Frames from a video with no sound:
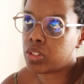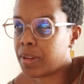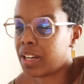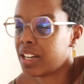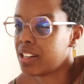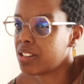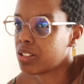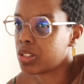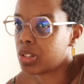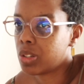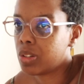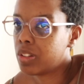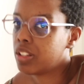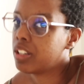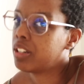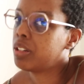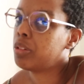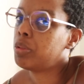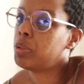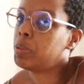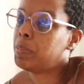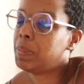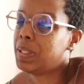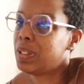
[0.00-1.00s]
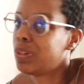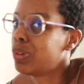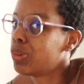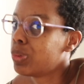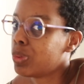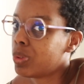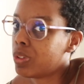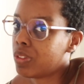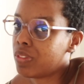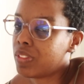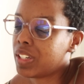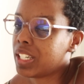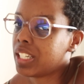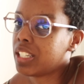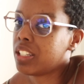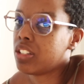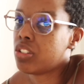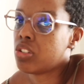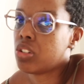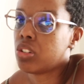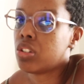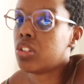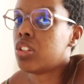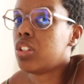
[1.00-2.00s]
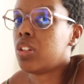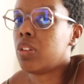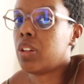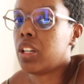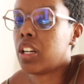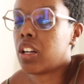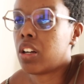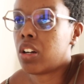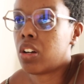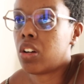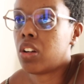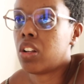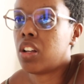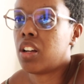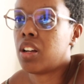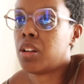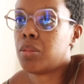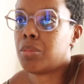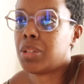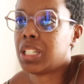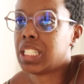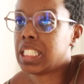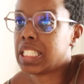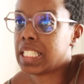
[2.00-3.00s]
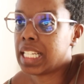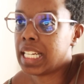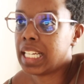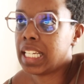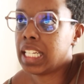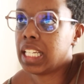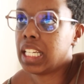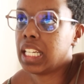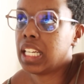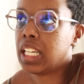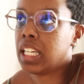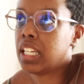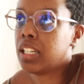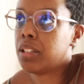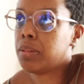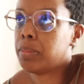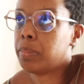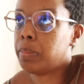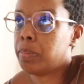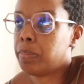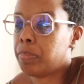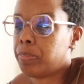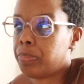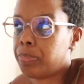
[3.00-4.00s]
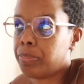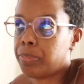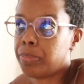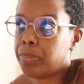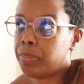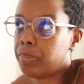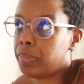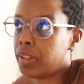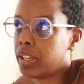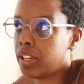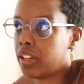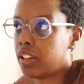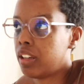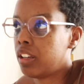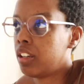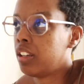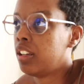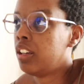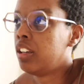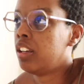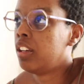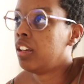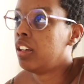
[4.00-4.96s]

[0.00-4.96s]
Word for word: But I also thought it would be cool if I could just do it all on my site and the